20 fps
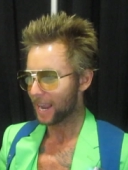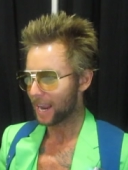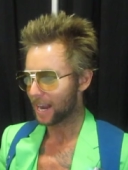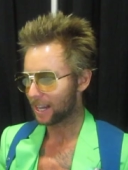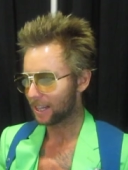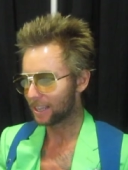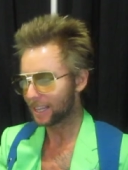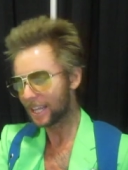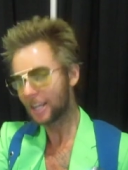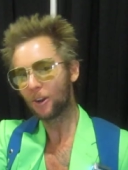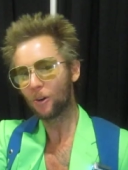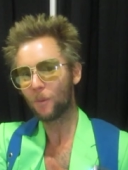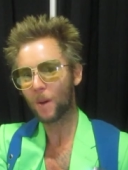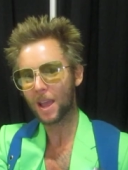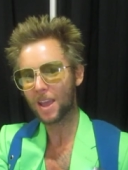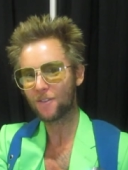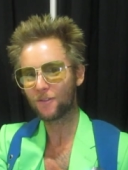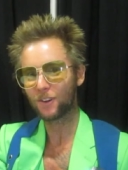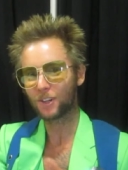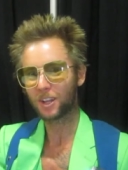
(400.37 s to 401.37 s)
and a little
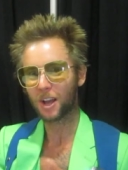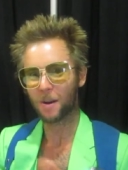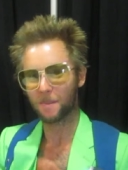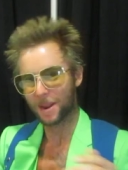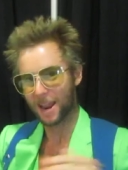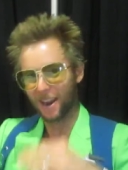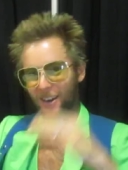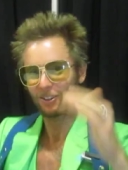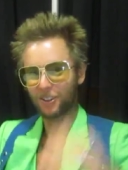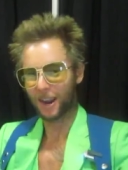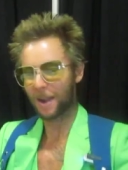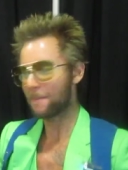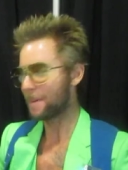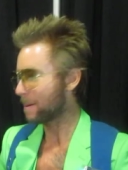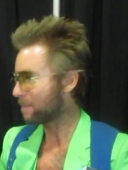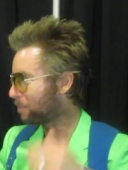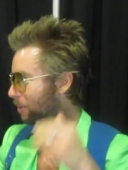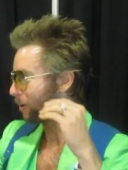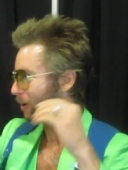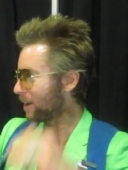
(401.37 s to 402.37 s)
wave would come, and I'd grab
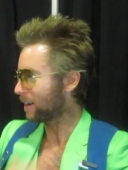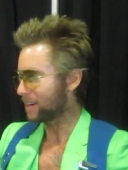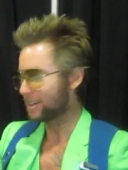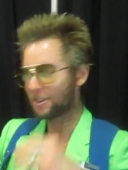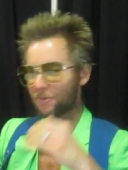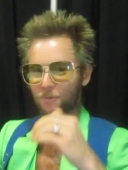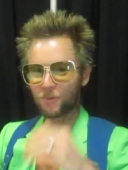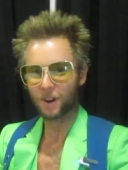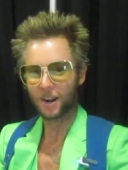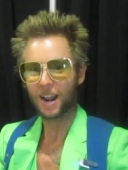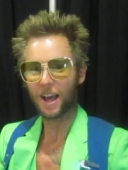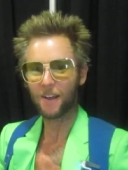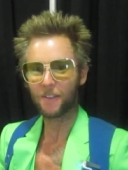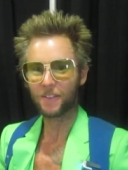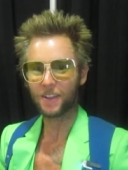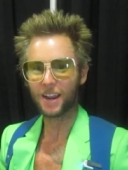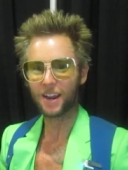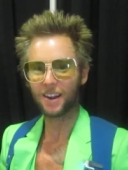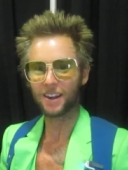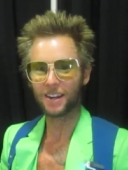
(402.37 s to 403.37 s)
my board and run
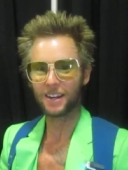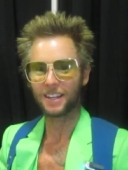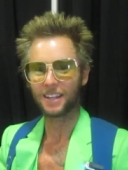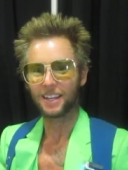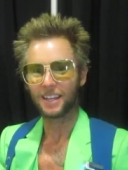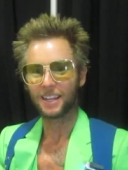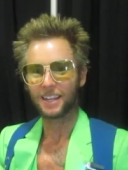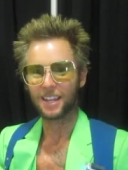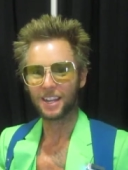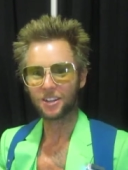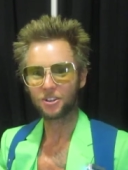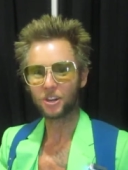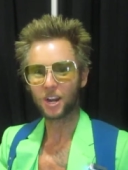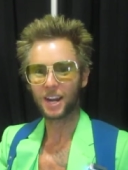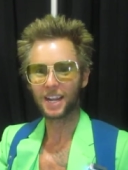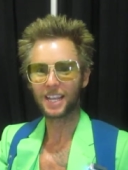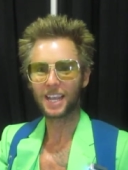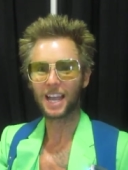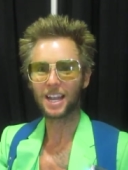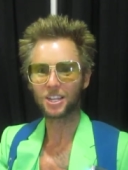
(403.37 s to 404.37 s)
out there and, and try
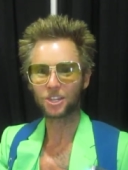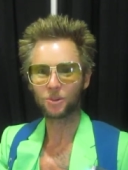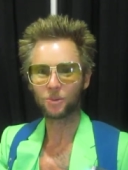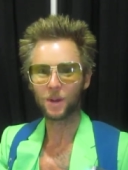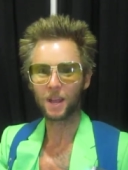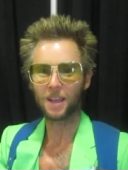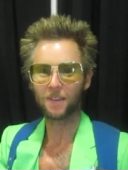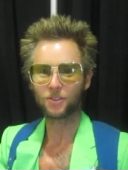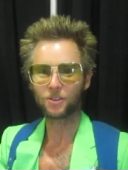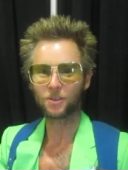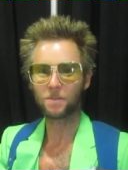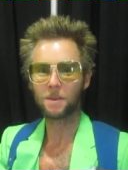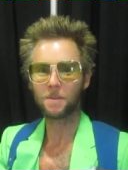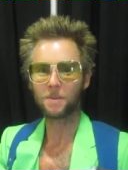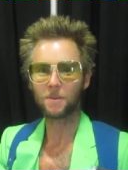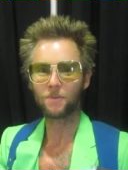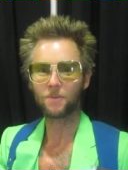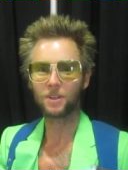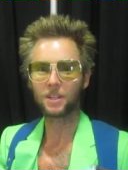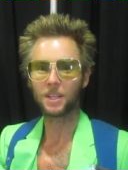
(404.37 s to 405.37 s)
to catch a wave. So it made
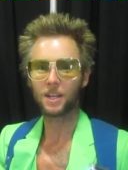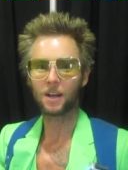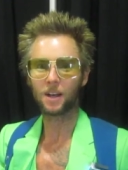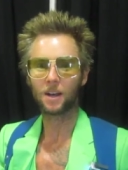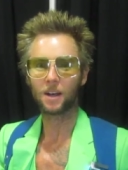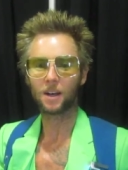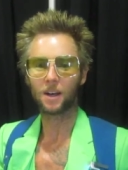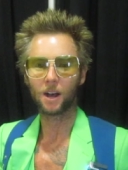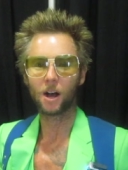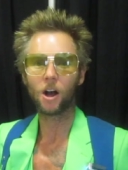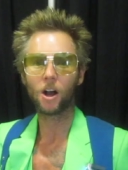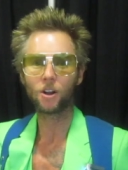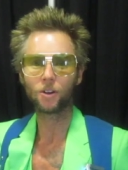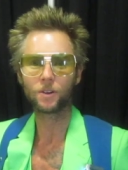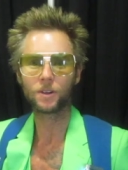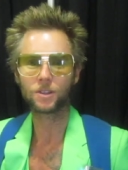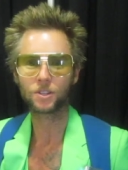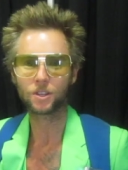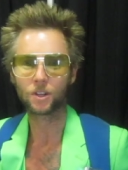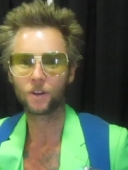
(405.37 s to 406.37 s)
me really a, a
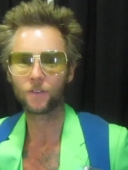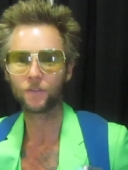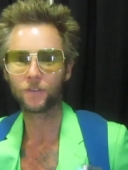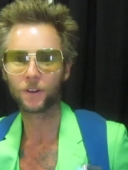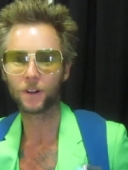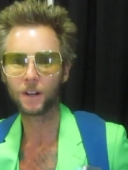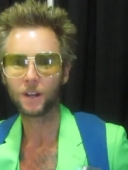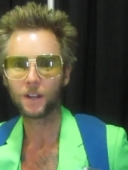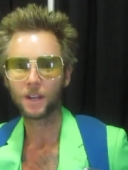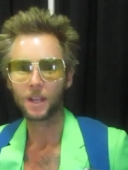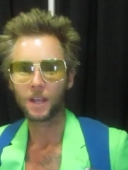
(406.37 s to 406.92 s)
hungry surfer.